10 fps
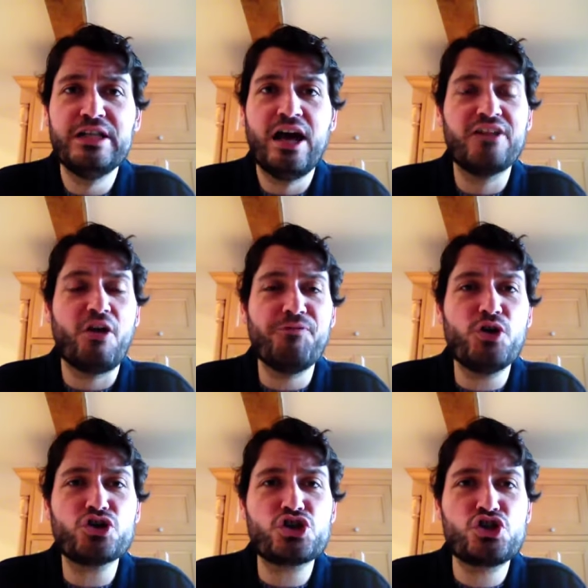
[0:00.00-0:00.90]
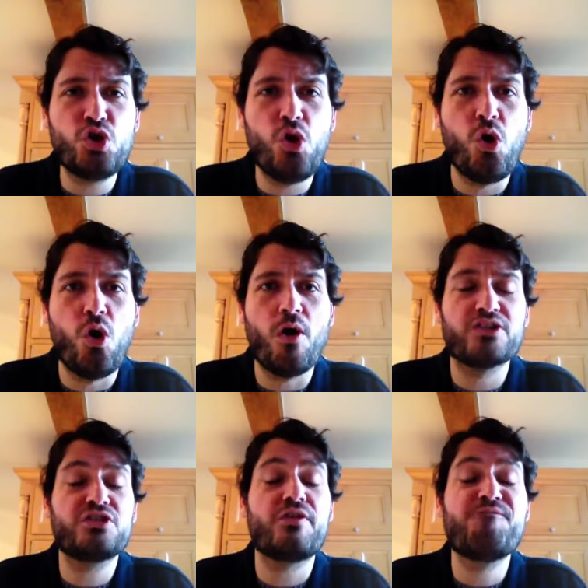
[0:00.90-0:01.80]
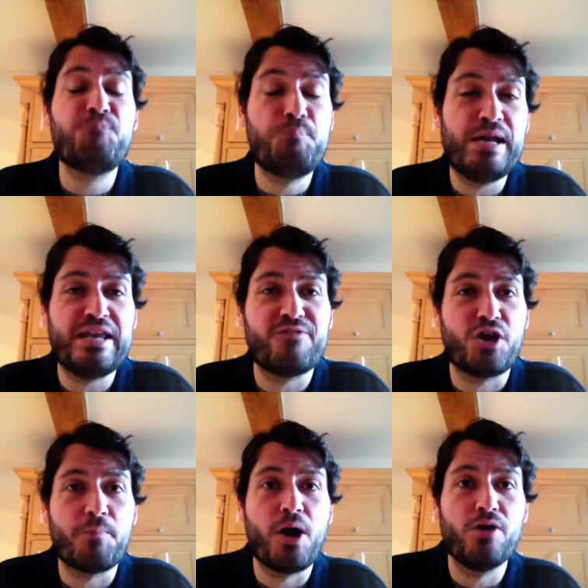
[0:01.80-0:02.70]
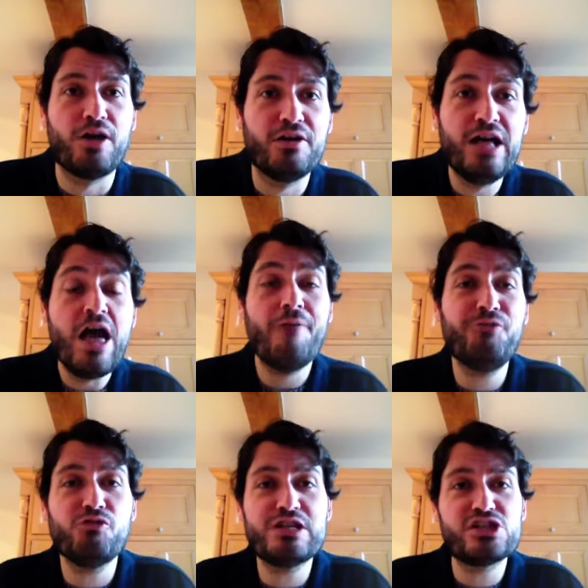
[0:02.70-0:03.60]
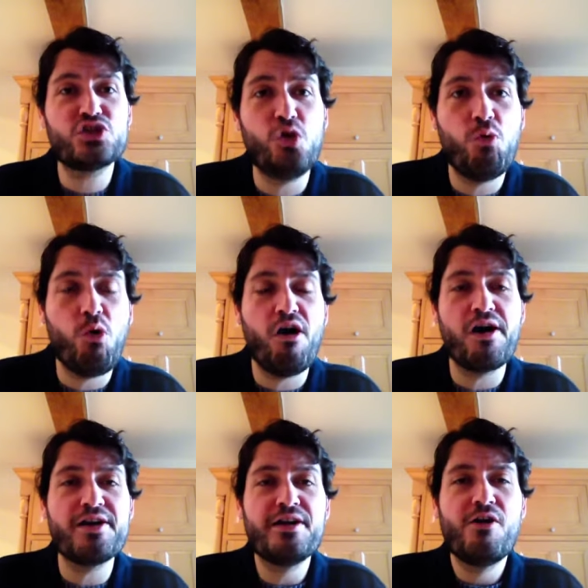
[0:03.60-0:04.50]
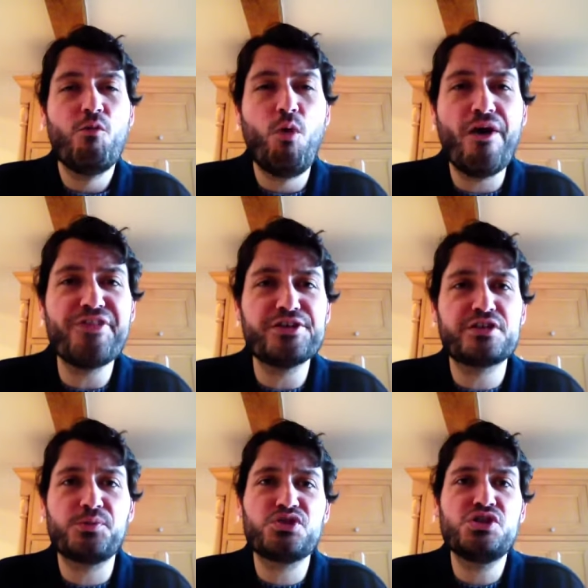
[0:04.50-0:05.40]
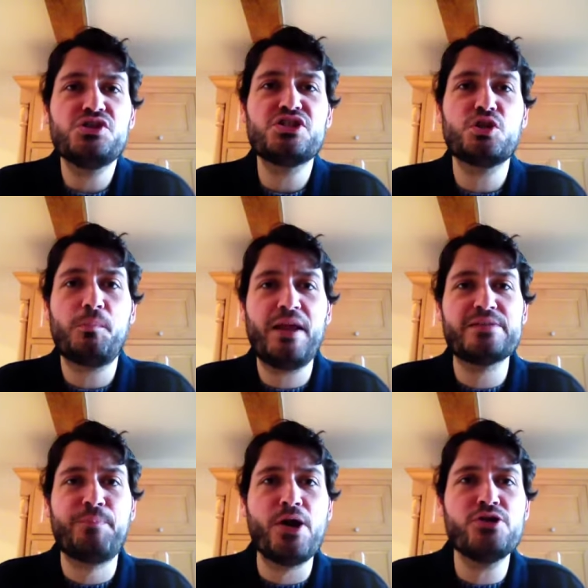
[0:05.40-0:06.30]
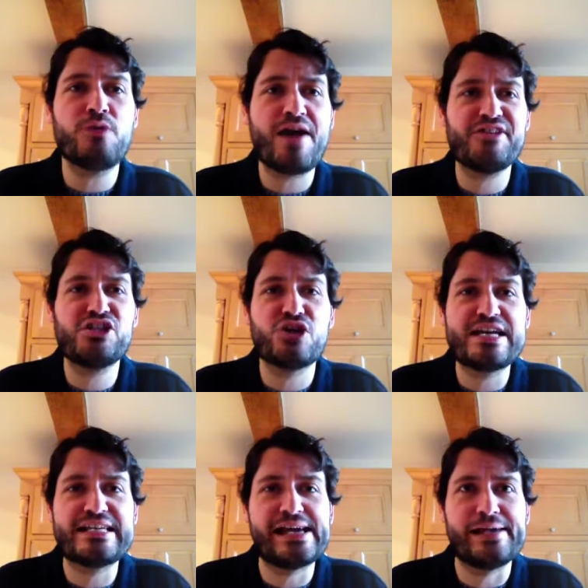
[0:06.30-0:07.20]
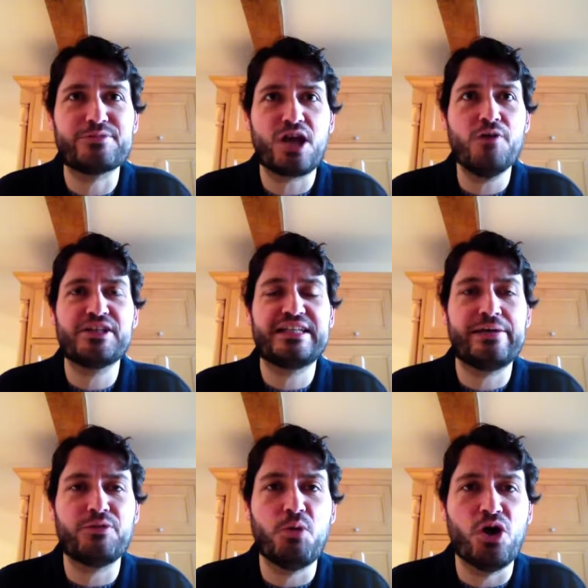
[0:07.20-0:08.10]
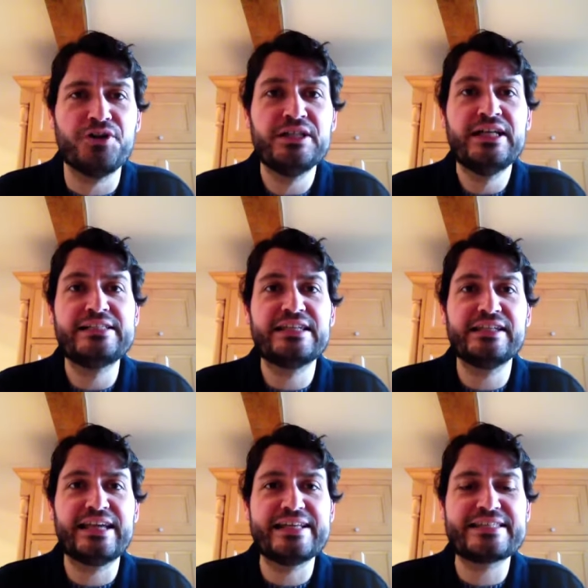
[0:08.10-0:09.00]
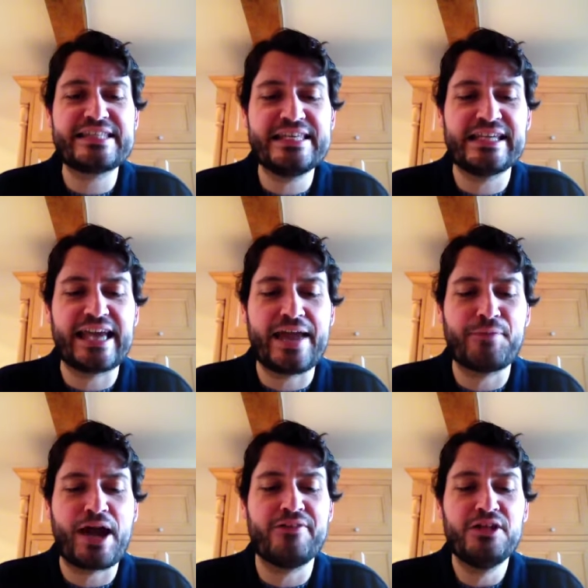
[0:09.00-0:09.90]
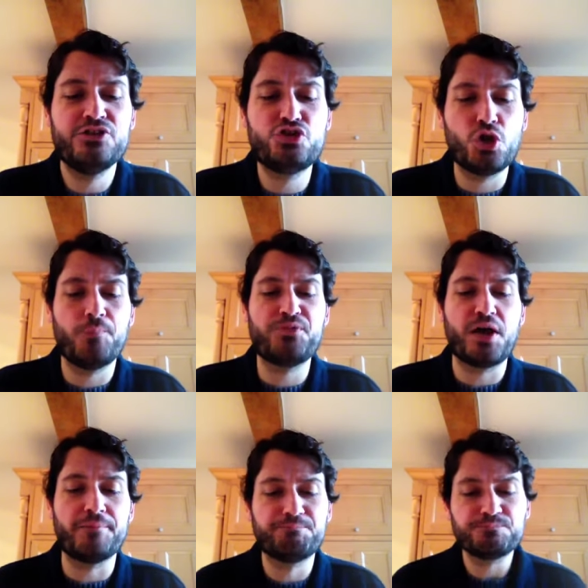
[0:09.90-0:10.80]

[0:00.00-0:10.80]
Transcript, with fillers: I'm not sure, or oh, sorry, Billy Vunipola. I'm not really sure why why those substitutions took place. Both were having great games. I would have kept them on until the end, see the game out, job done.